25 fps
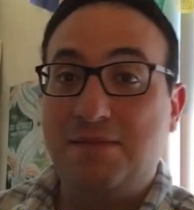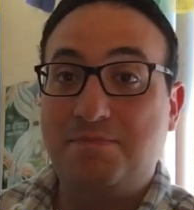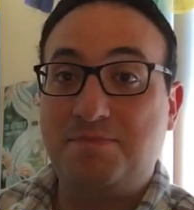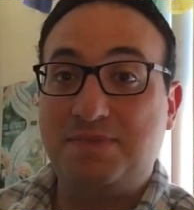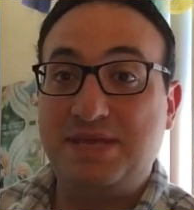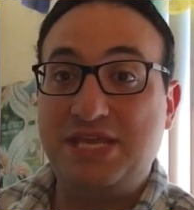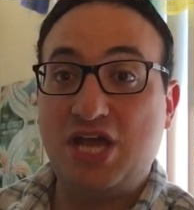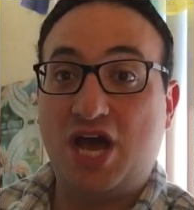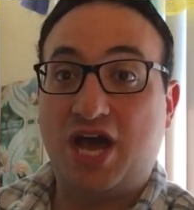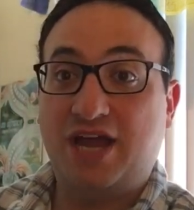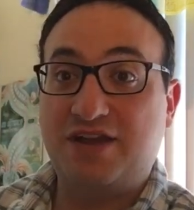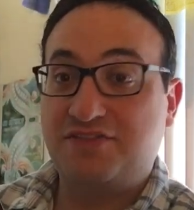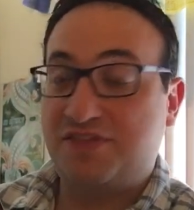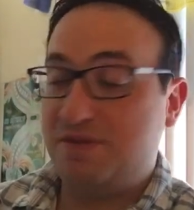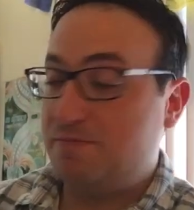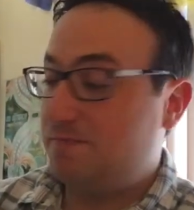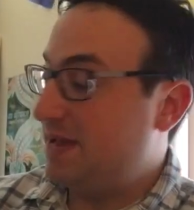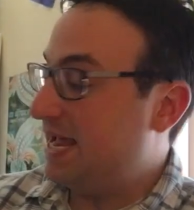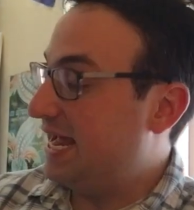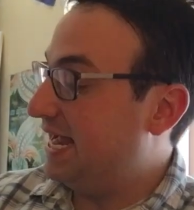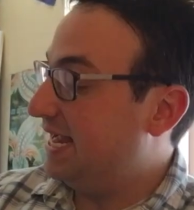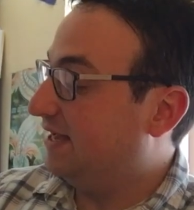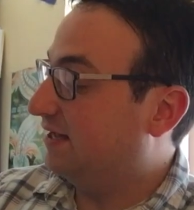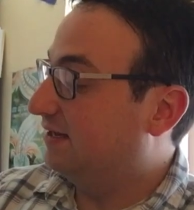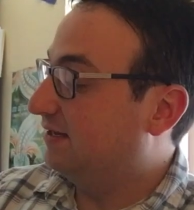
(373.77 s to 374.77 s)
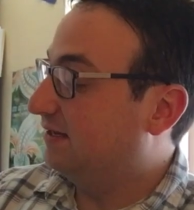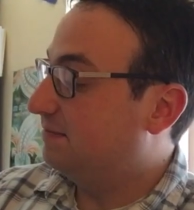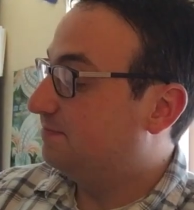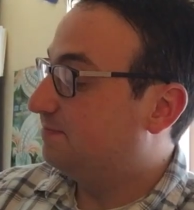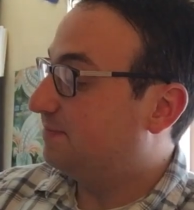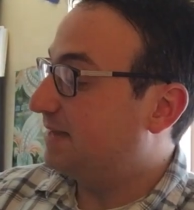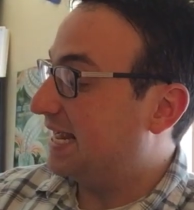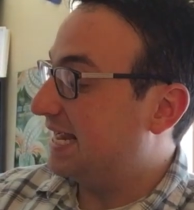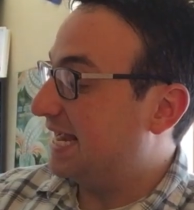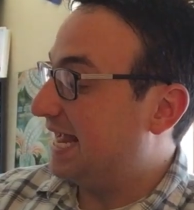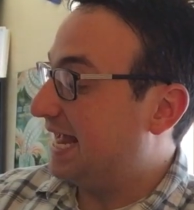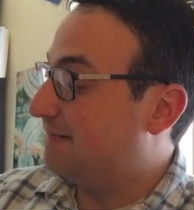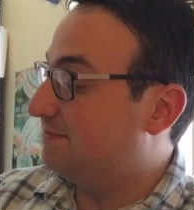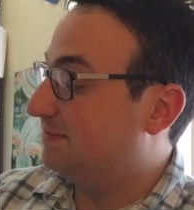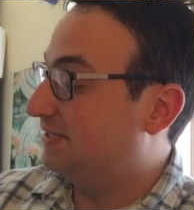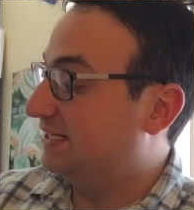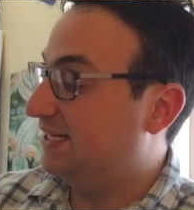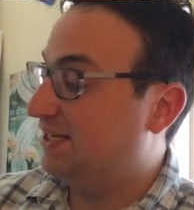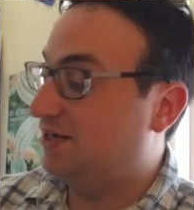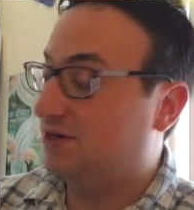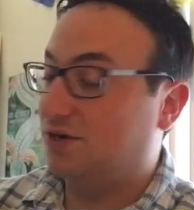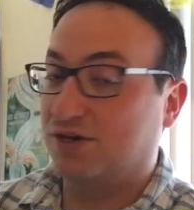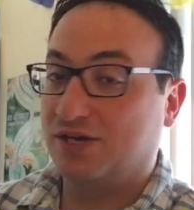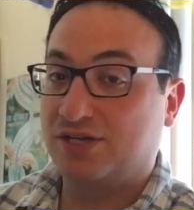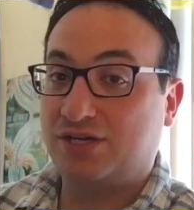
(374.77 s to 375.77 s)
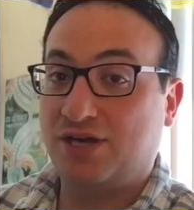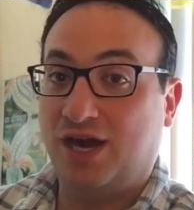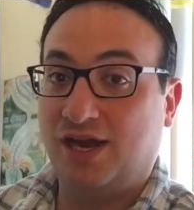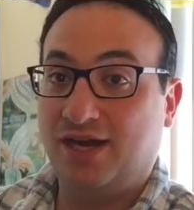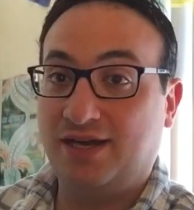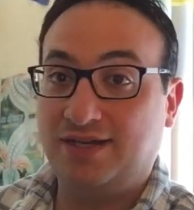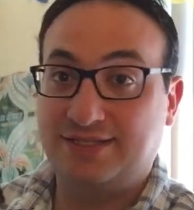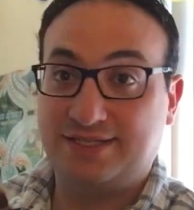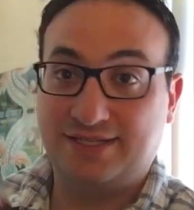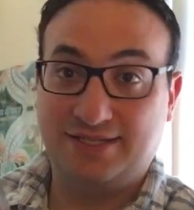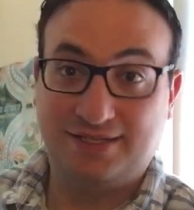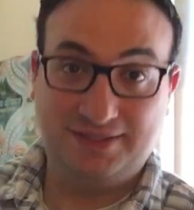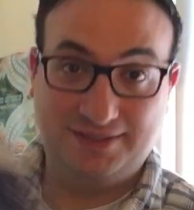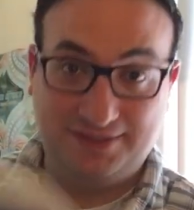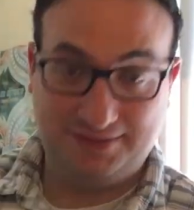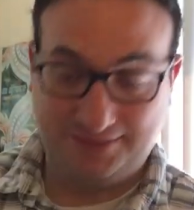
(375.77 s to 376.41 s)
Beyond the Pale by Emily Urquhart.